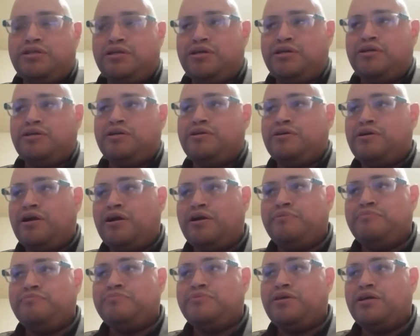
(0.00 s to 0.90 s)

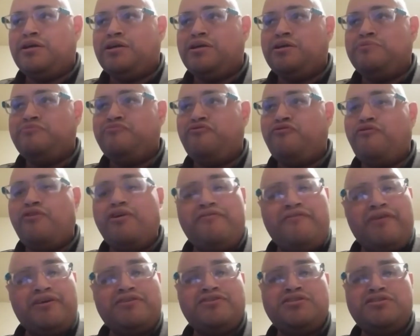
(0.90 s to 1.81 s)
I'm taking full
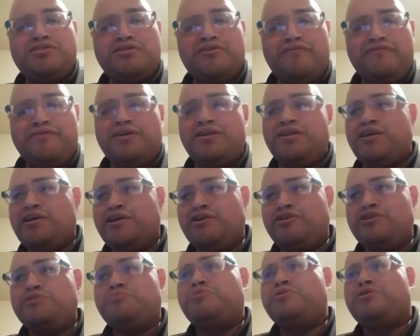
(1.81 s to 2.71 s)
advantage of the
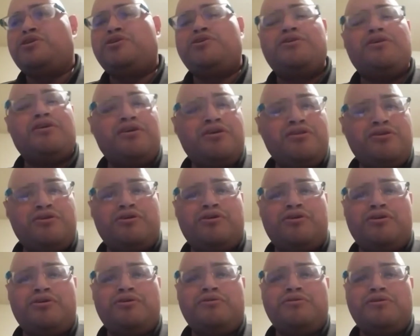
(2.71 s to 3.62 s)
layers, but there are
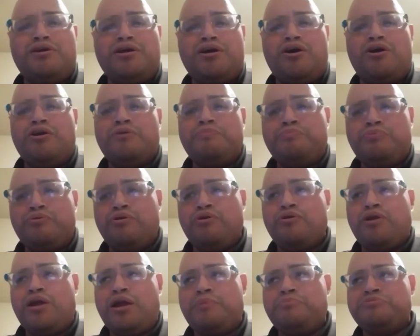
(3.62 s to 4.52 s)
other art
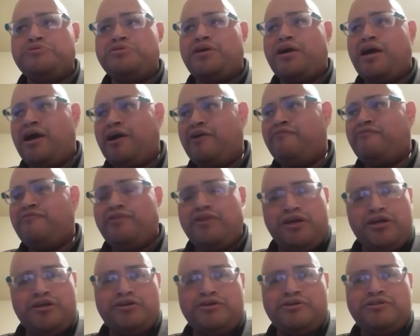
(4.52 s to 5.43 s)
programs that have
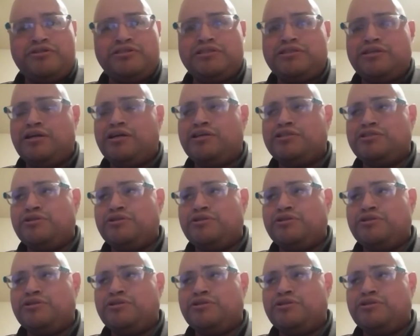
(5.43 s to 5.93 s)
layers,